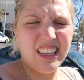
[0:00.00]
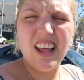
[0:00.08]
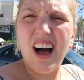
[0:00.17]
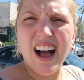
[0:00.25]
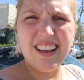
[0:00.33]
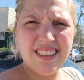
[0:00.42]

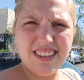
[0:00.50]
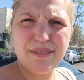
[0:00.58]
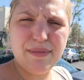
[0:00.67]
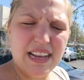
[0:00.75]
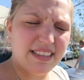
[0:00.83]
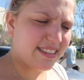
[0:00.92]
lost
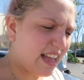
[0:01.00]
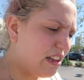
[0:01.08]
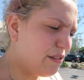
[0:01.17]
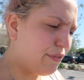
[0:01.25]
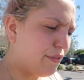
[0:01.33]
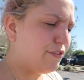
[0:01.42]
to
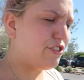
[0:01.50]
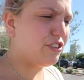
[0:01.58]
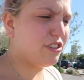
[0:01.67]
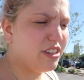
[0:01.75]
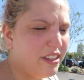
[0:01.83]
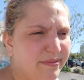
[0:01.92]
myself,
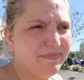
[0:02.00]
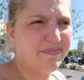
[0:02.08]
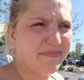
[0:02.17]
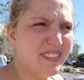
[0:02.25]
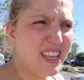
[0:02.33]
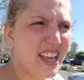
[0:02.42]
just
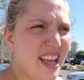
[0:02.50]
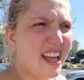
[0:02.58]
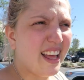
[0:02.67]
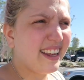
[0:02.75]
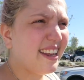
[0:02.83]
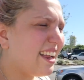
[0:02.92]

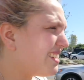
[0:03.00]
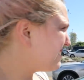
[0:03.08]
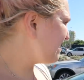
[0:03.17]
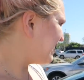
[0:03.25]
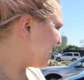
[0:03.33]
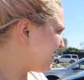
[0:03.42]
not
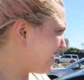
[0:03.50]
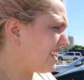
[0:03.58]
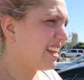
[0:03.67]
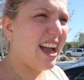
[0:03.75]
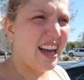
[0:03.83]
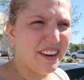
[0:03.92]
doing
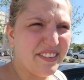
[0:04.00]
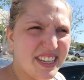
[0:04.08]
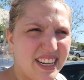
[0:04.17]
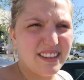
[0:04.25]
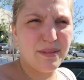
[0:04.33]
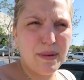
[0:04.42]
anything. It's kind of a
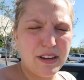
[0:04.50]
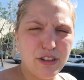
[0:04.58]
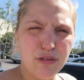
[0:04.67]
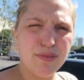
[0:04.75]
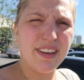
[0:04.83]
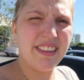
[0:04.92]
nice
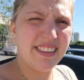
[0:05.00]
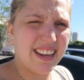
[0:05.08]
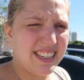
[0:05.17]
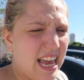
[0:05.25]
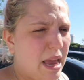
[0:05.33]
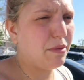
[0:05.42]
mental
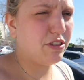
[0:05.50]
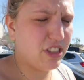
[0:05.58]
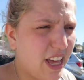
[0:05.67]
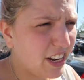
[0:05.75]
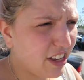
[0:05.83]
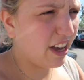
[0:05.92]
reset day, which is
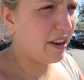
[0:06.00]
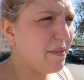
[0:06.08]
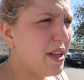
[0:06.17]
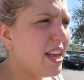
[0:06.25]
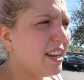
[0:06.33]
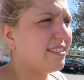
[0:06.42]
kind of good
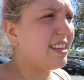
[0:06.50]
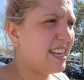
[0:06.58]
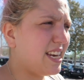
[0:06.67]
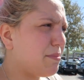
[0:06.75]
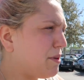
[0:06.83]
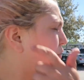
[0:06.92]
because I need it